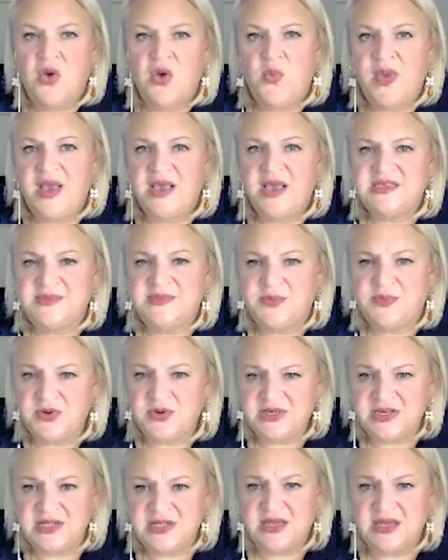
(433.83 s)
We are
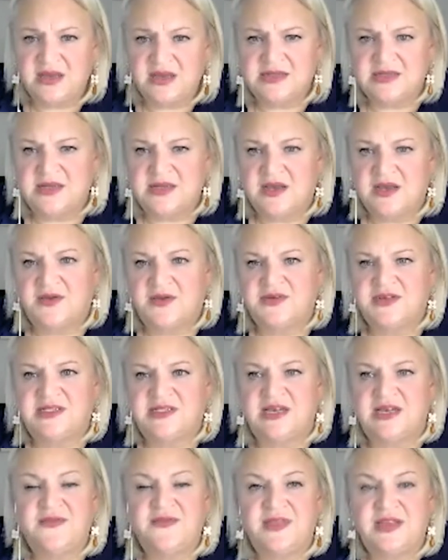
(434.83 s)
supporting our staff to
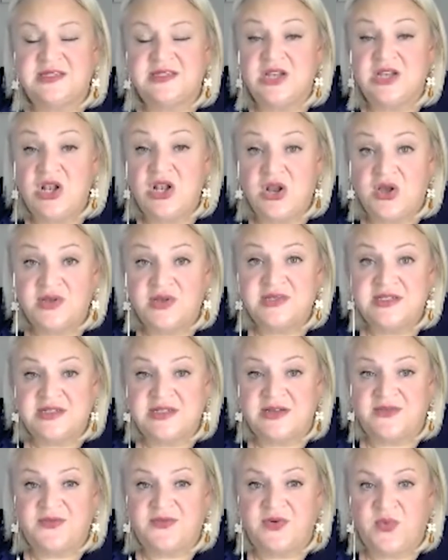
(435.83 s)
deliver this in lots of
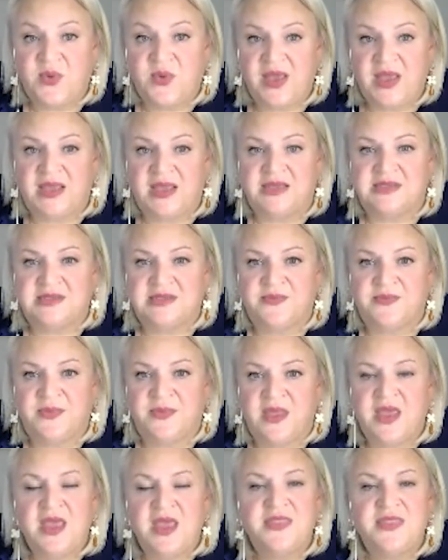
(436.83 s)
different ways.
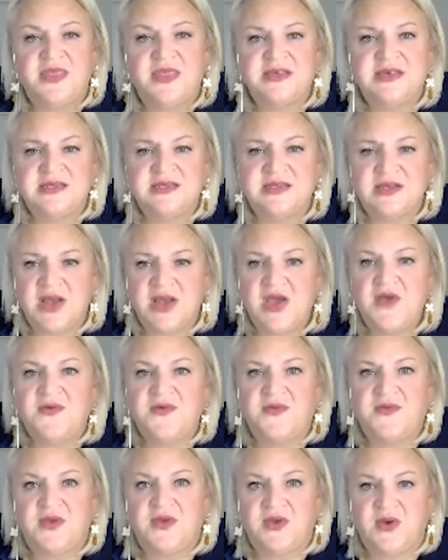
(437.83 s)
This is an
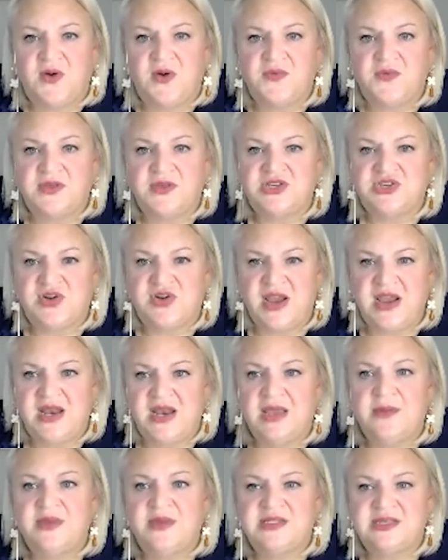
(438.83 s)
overview of the training
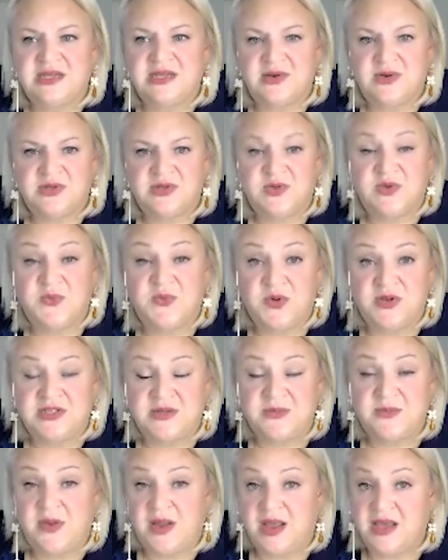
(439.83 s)
and materials we've put
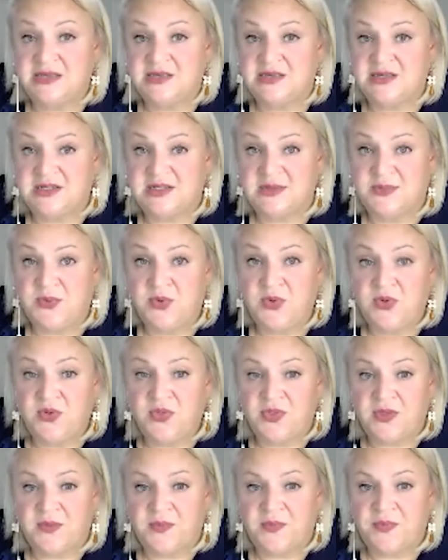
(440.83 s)
in place to
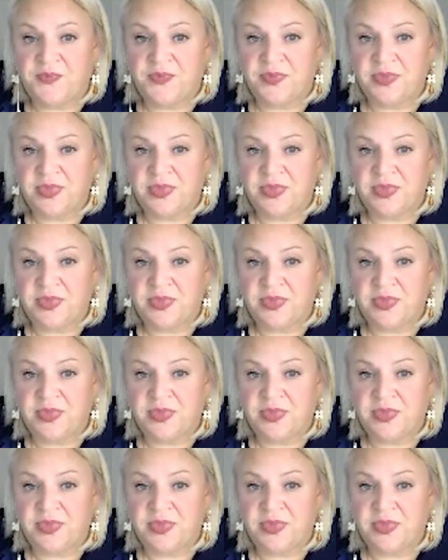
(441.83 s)
support them.